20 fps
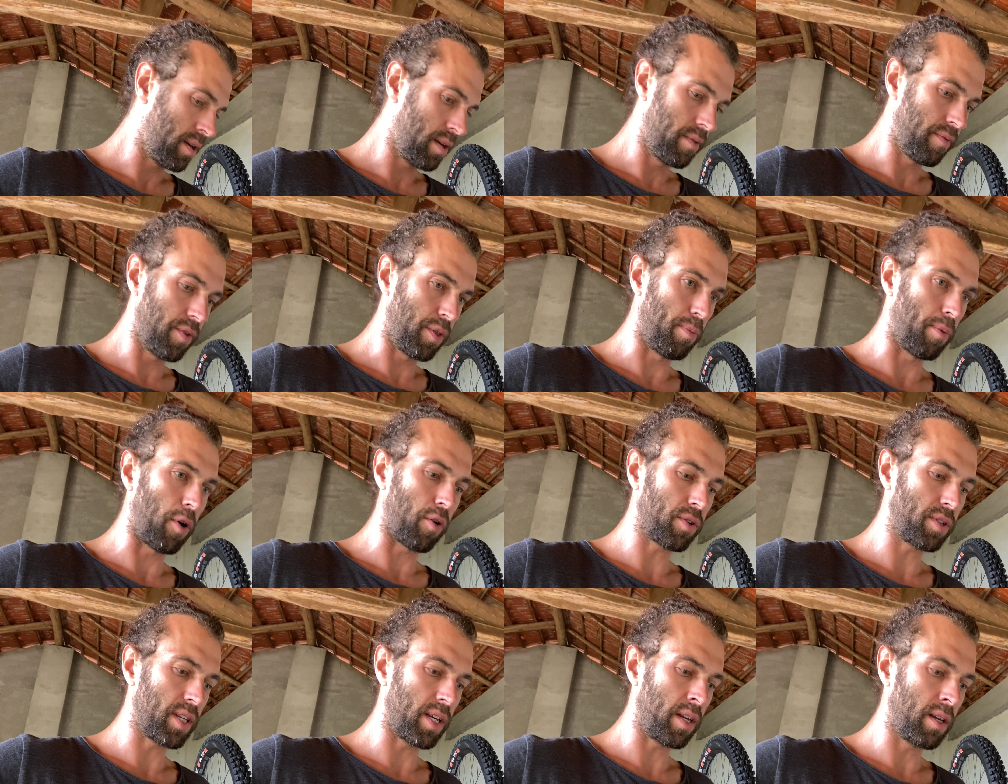for the
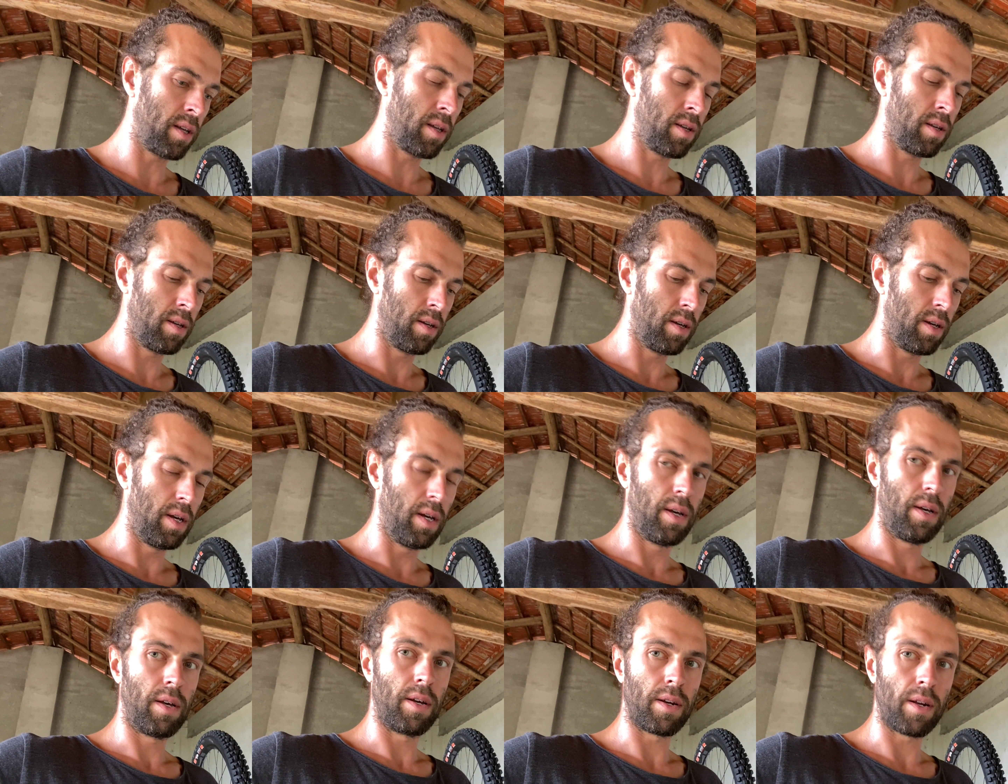Boxer,
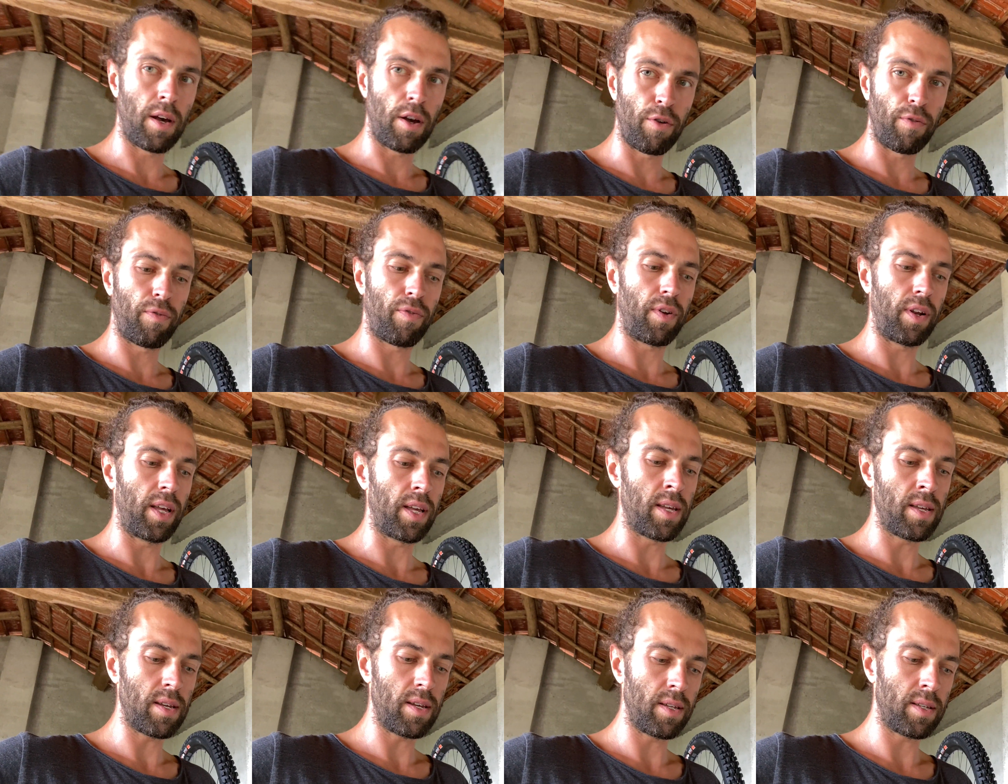and
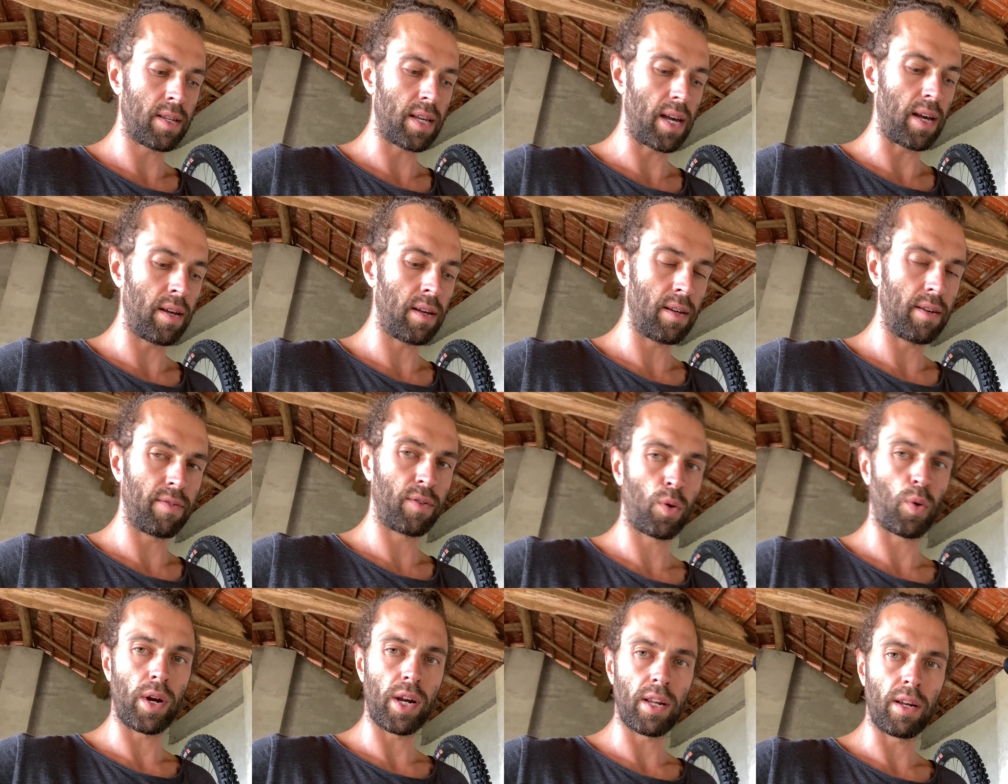hopefully a set of
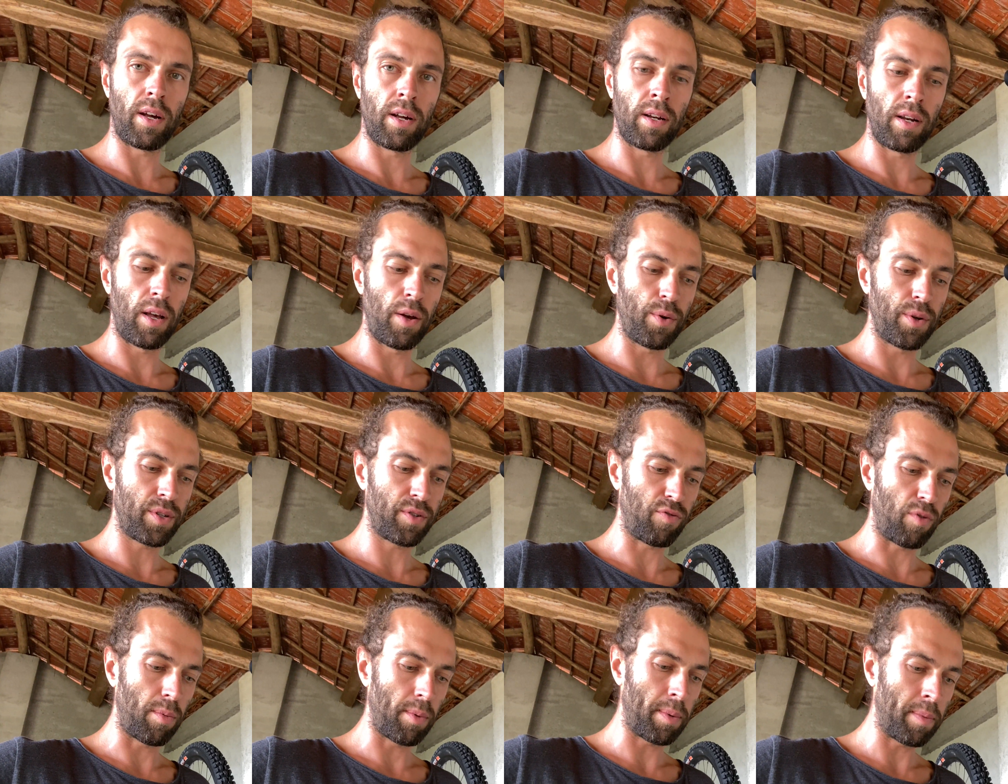29 lowers
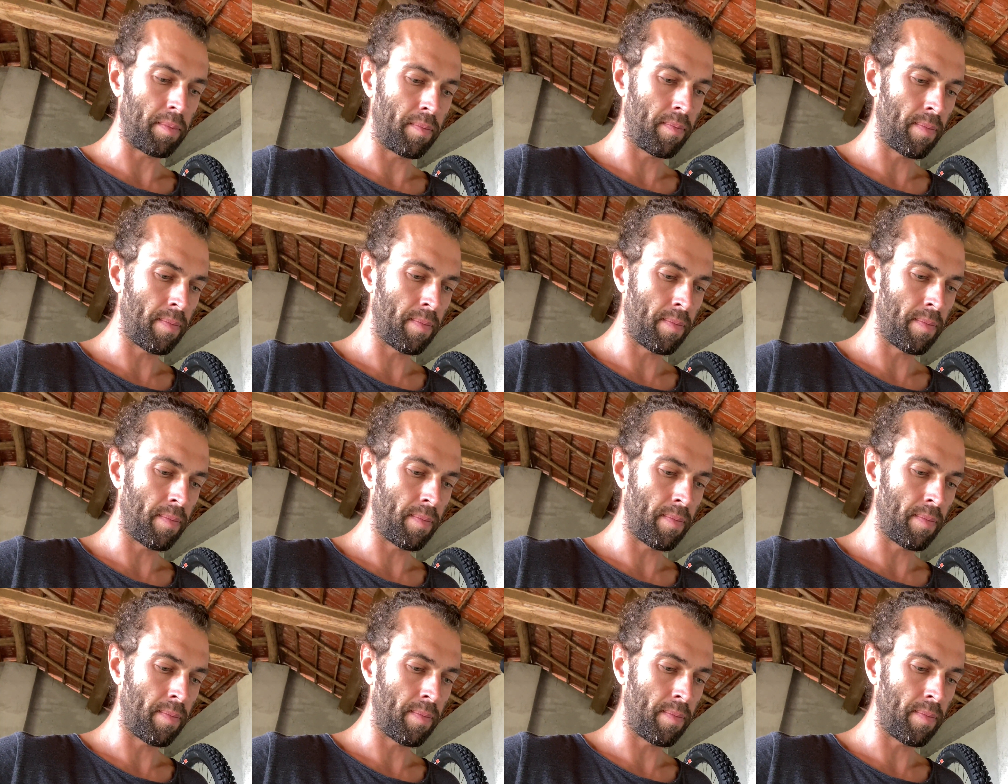from him.